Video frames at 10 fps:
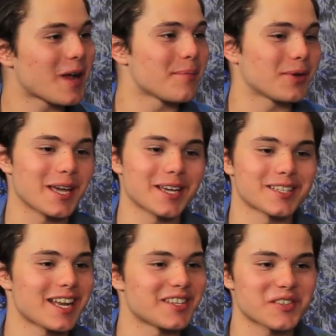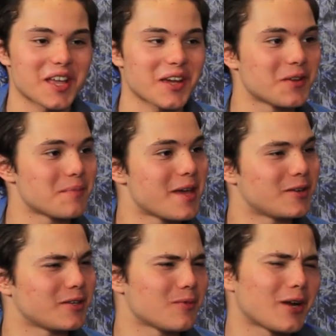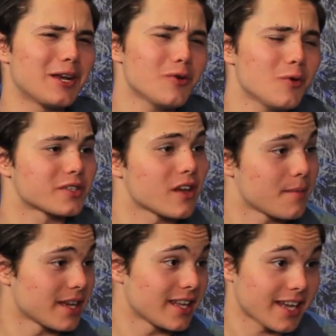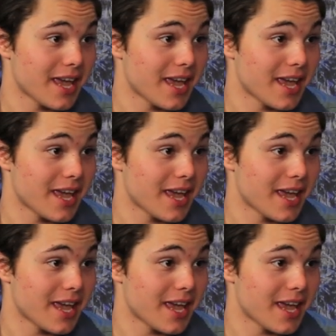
a couple gigs that I couldn't manage anymore. And I knew it was coming, and